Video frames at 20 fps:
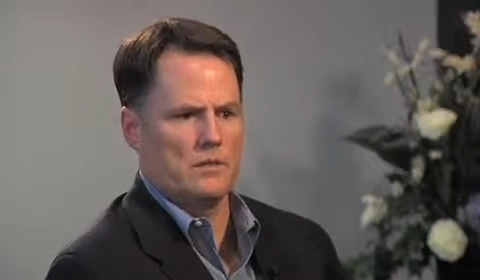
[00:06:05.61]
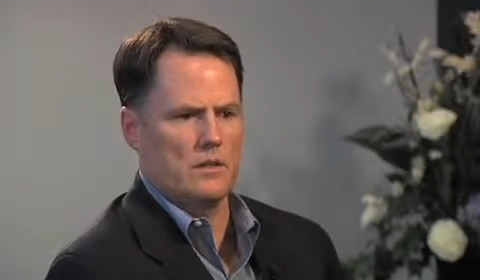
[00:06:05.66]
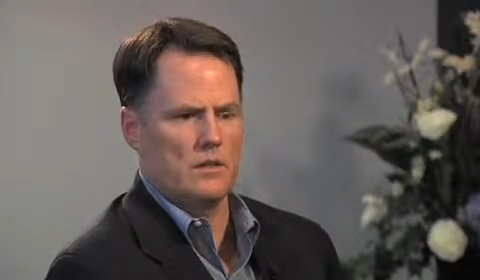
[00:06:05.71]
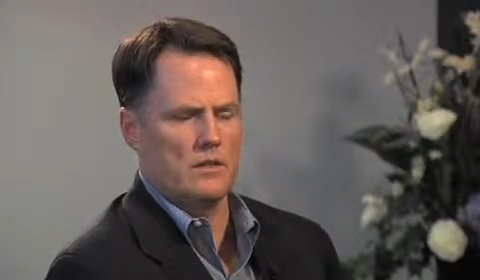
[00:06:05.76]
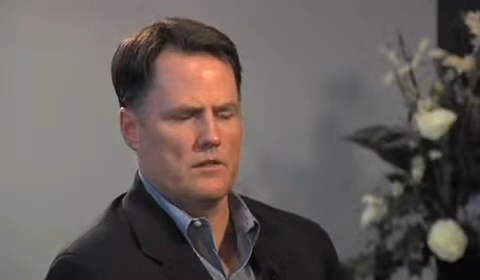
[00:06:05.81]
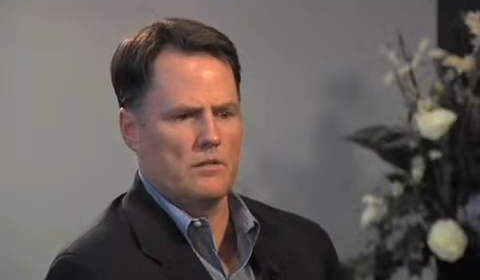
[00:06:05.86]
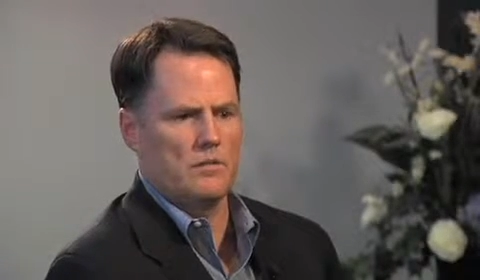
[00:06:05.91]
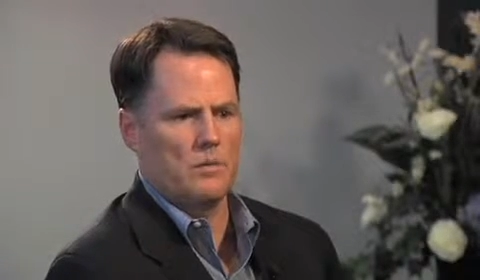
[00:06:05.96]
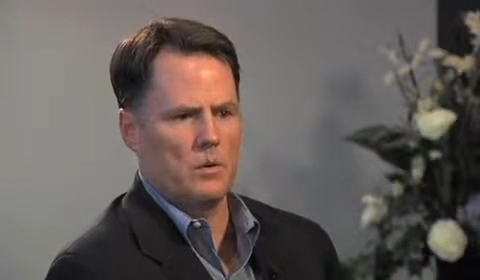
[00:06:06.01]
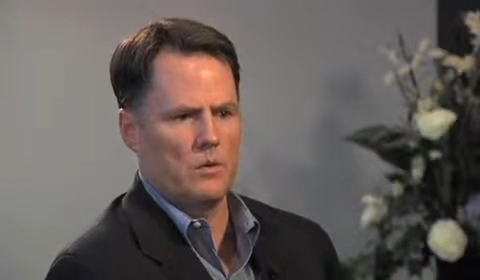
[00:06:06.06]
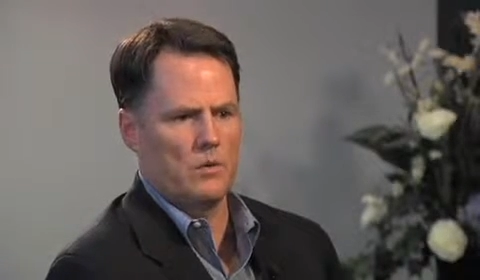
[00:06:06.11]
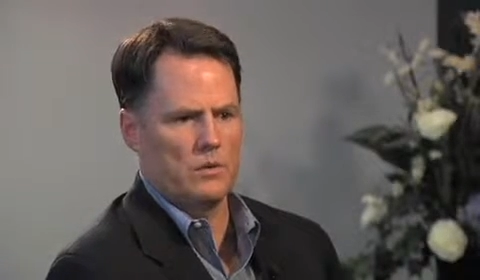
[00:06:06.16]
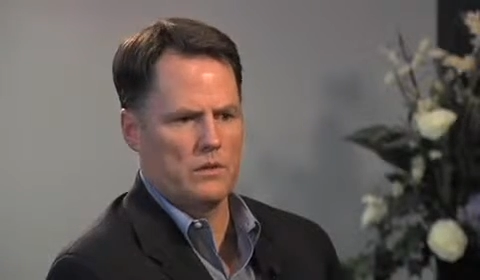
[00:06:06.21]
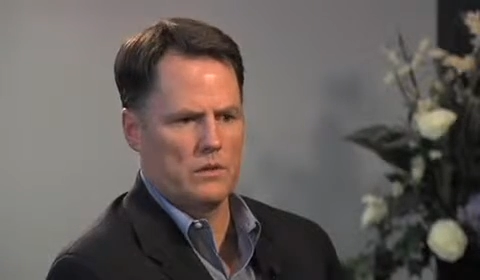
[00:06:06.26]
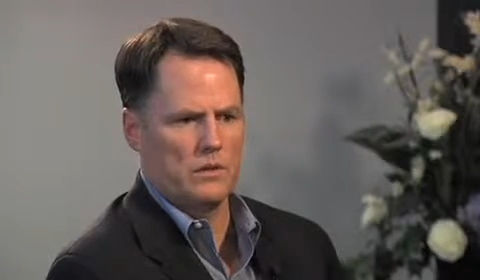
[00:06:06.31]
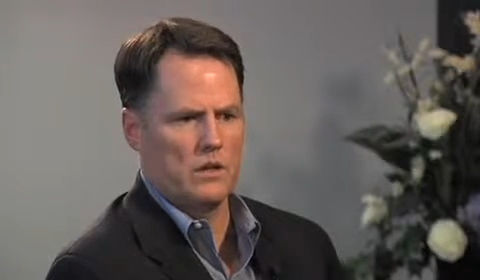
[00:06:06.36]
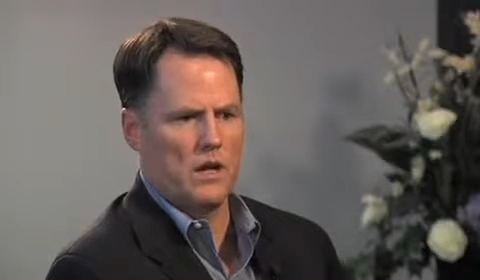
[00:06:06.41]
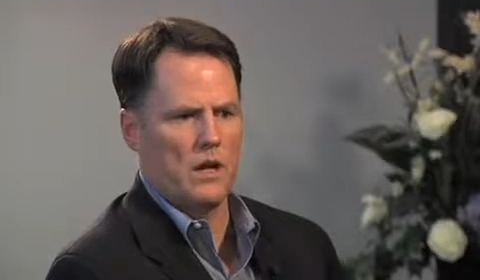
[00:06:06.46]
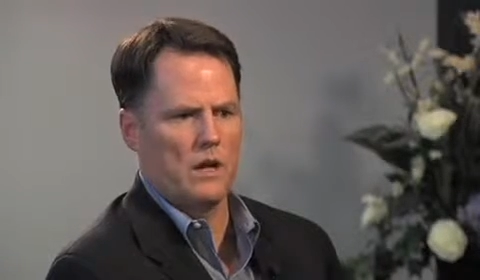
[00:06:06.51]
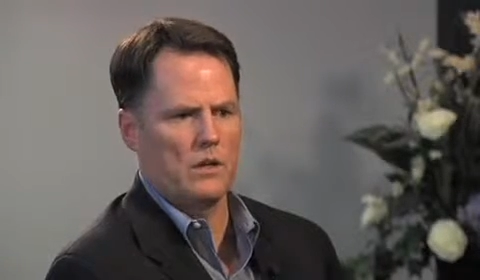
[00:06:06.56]
of both
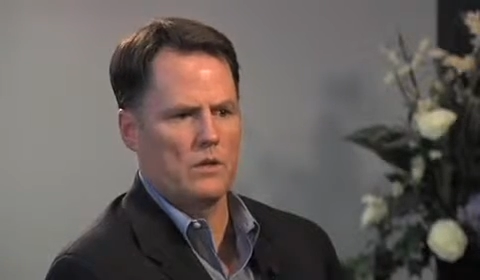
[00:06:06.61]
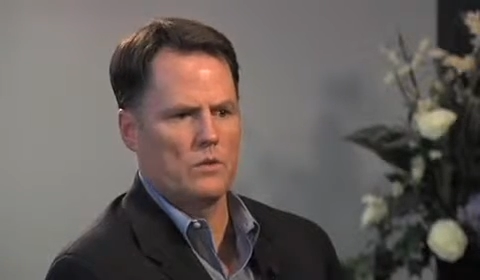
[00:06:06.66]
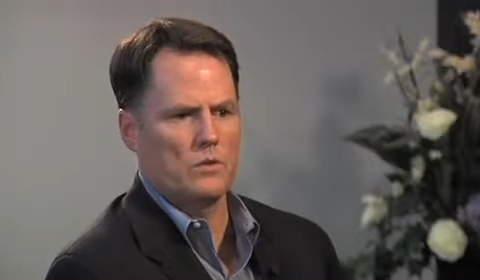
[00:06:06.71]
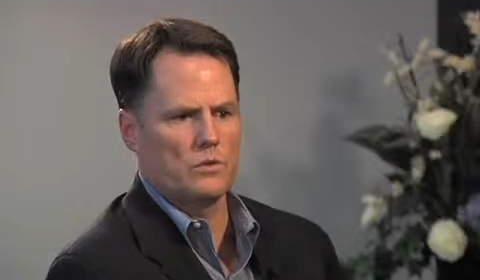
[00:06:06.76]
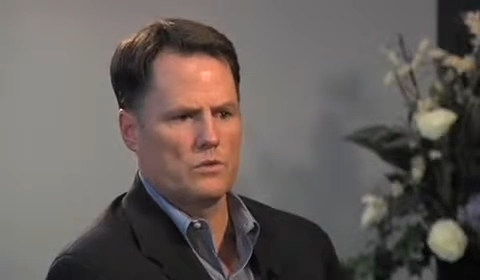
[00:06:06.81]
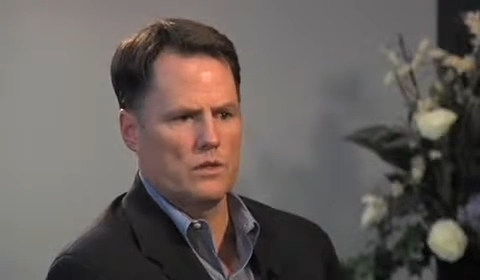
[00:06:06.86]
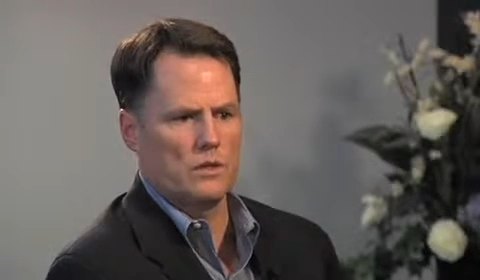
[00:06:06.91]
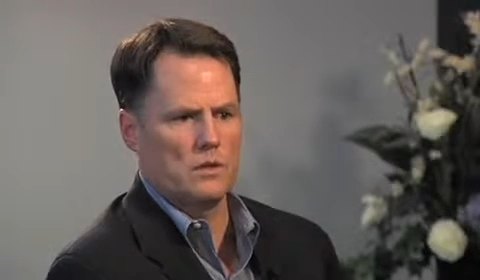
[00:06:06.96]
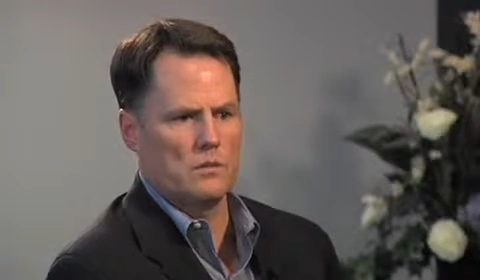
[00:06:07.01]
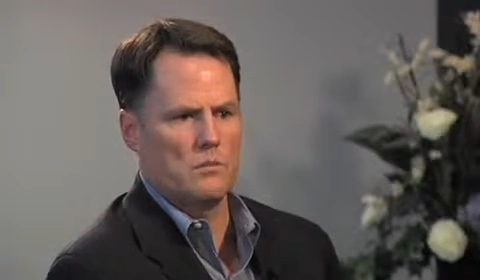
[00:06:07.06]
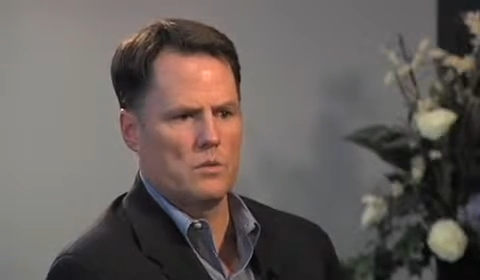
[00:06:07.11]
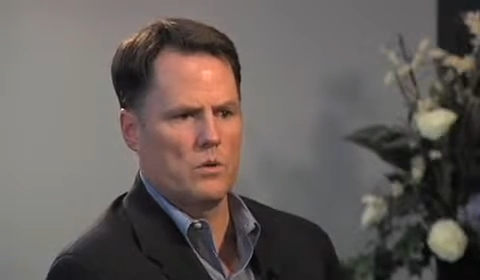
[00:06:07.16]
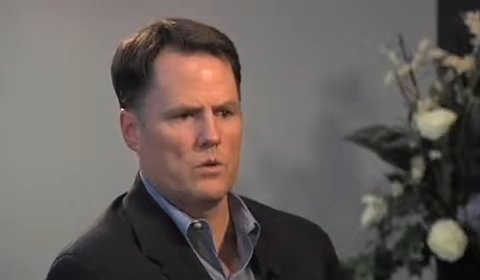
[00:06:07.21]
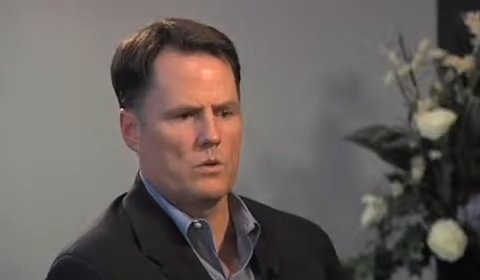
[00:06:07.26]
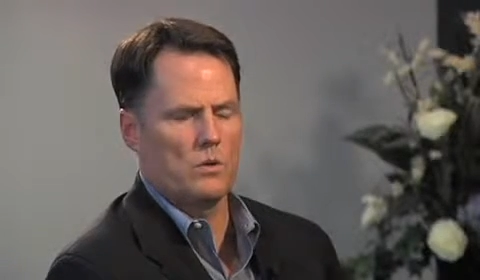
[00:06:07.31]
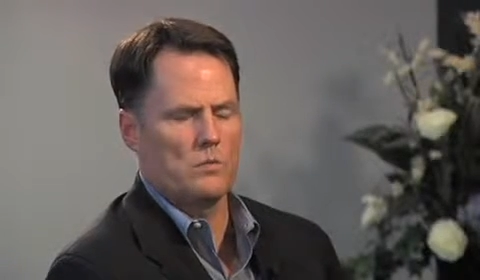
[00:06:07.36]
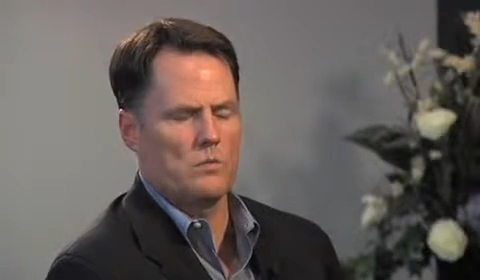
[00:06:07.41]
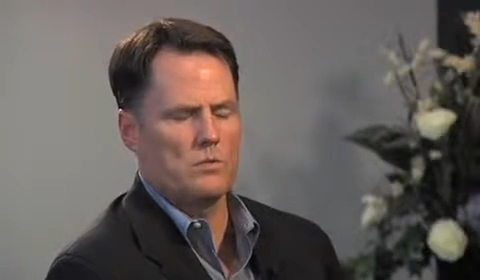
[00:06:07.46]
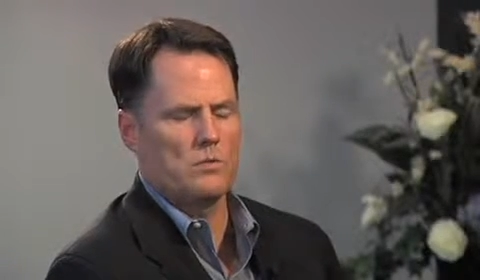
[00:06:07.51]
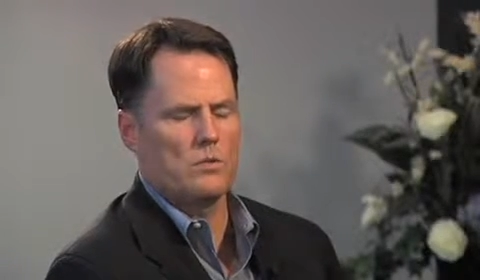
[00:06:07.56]
the dongles and the
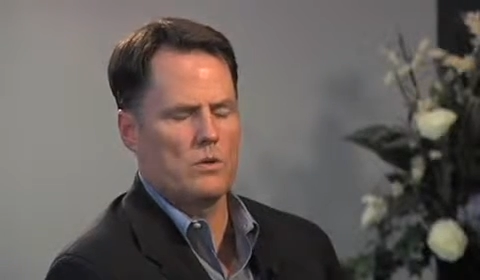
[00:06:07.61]
modems.